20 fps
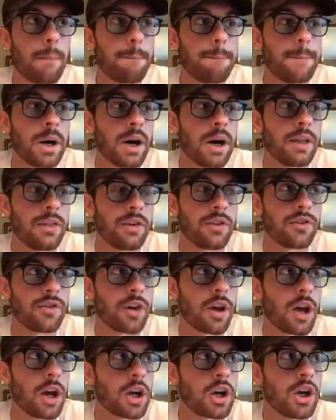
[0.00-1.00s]
but there's
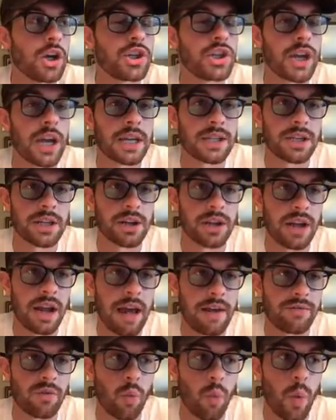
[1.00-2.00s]
a good chance that you're going to
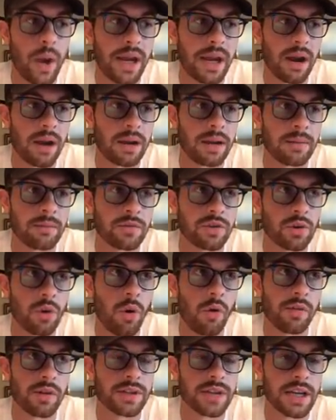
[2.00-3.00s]
have to wait on him to
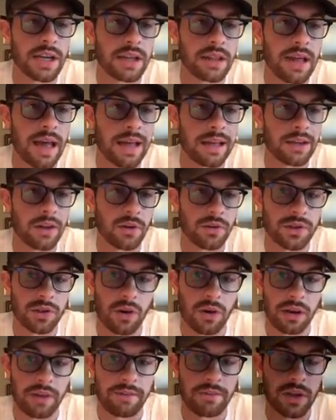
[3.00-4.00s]
overtake that, you know,
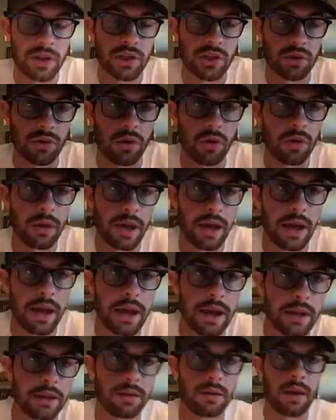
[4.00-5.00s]
starting feature role,
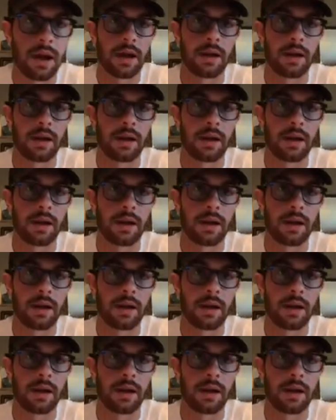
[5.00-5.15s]
and I